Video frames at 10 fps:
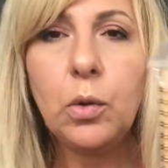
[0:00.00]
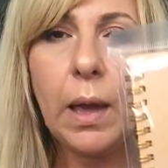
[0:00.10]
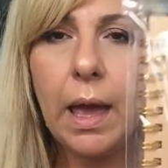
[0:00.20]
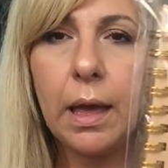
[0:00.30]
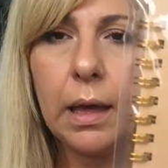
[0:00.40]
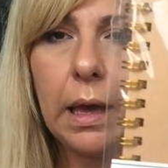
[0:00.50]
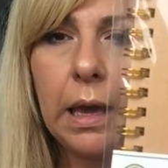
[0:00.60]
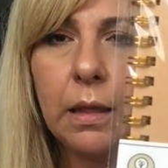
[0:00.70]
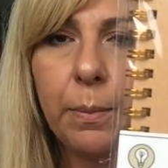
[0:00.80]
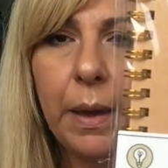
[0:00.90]
you get
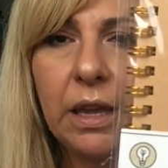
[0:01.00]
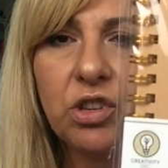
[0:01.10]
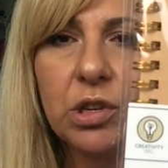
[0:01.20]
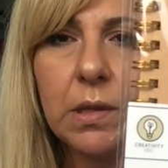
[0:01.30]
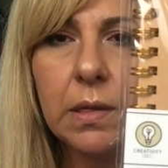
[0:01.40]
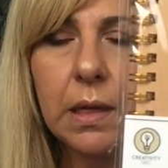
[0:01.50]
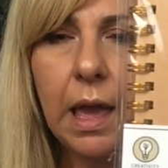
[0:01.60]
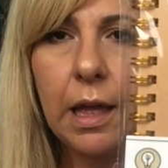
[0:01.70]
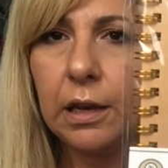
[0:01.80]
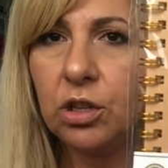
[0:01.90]
eight pages,
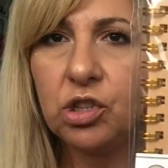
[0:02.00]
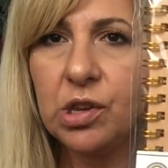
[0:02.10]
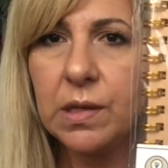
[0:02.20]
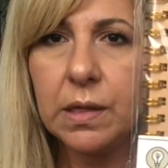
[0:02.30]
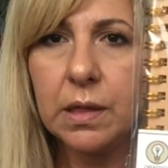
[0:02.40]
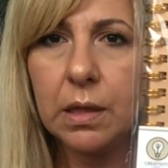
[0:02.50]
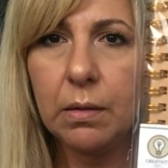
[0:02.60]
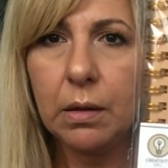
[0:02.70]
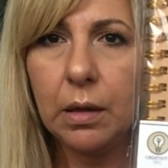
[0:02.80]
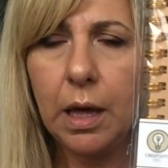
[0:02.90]
and it just
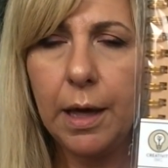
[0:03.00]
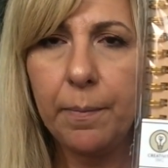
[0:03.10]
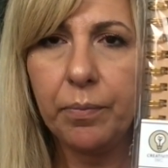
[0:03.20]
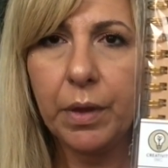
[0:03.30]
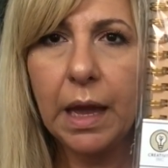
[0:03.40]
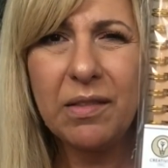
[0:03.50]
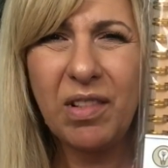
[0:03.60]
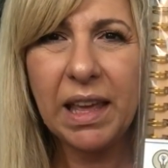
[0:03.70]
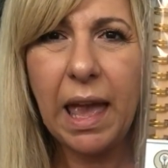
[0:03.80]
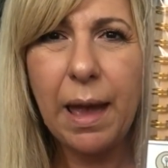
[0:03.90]
um, kind of
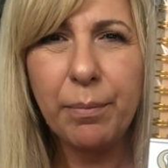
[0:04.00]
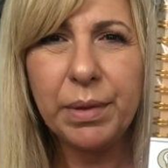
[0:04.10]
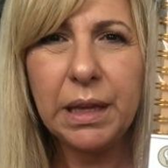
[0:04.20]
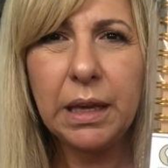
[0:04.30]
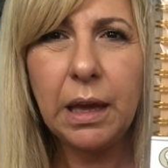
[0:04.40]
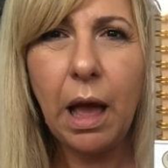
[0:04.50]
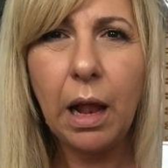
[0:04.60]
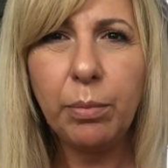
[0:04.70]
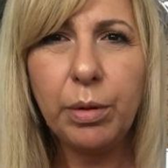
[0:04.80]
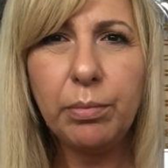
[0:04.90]
like empty
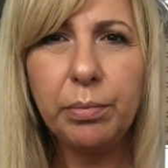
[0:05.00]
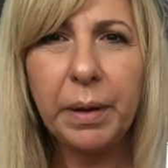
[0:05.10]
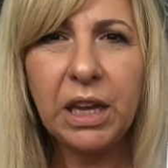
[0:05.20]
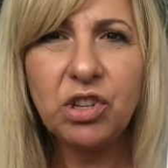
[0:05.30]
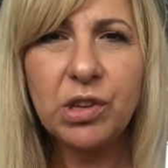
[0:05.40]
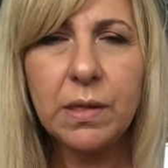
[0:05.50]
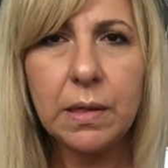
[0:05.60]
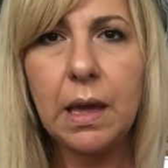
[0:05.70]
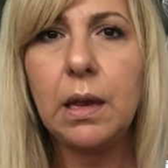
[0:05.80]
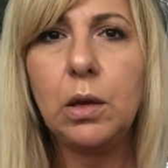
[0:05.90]
album
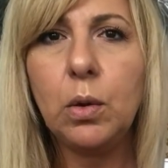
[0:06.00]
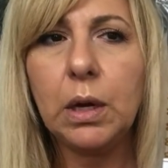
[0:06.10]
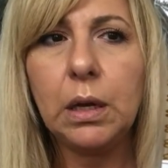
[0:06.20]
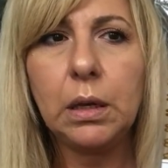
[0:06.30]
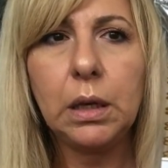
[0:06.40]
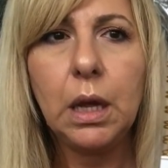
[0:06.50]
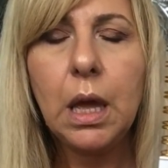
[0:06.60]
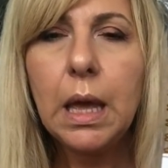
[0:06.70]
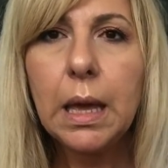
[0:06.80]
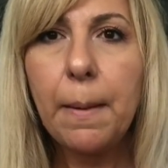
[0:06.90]
pages and you can
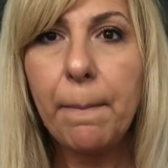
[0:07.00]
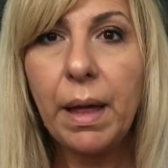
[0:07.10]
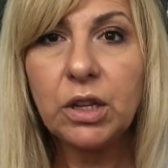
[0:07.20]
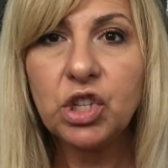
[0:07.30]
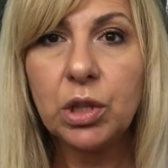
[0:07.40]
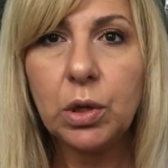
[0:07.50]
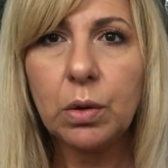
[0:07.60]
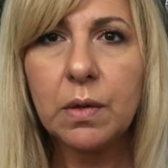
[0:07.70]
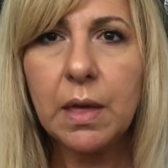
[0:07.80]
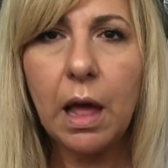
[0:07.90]
embellish it
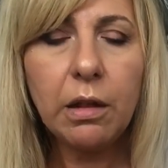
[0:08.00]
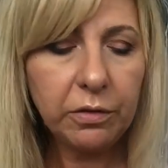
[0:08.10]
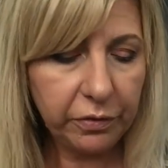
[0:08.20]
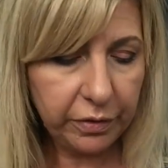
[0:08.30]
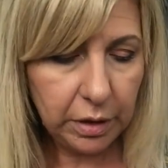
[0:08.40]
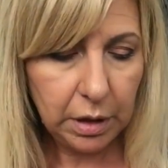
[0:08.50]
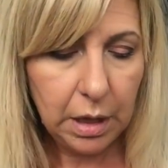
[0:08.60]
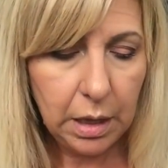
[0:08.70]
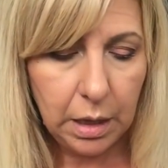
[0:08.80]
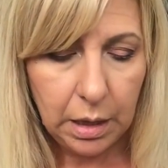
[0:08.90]
yourself.
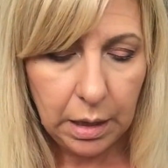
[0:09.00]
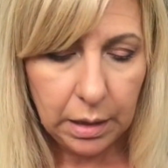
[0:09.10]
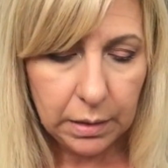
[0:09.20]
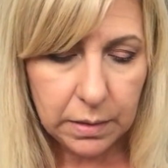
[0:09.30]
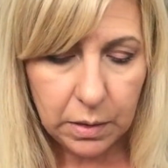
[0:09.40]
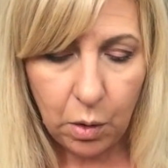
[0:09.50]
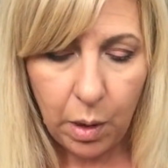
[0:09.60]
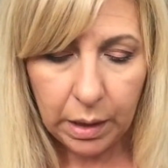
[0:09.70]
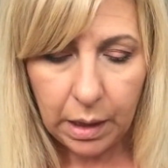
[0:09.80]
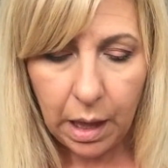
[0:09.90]
So
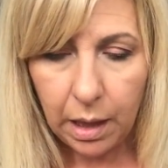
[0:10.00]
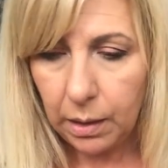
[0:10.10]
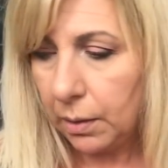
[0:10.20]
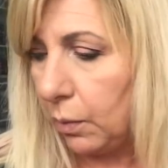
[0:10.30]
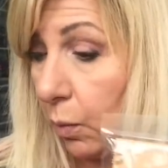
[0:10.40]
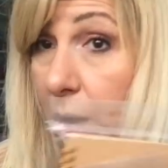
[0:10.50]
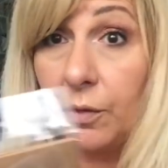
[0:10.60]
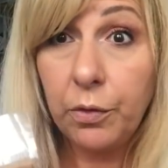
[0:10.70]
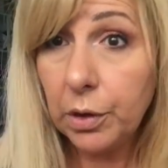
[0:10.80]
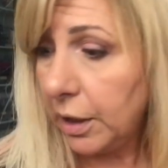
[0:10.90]
I got
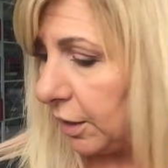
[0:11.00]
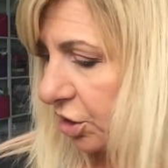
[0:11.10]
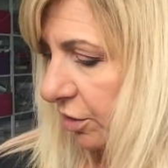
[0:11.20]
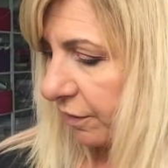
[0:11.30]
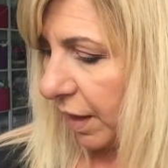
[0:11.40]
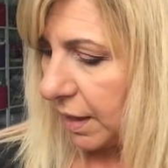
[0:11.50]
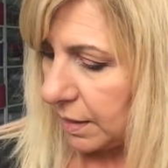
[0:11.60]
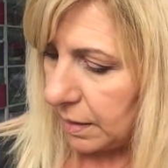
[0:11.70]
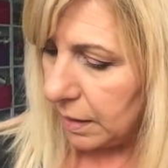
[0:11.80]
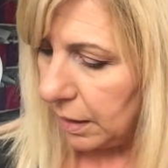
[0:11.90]
one for each of us.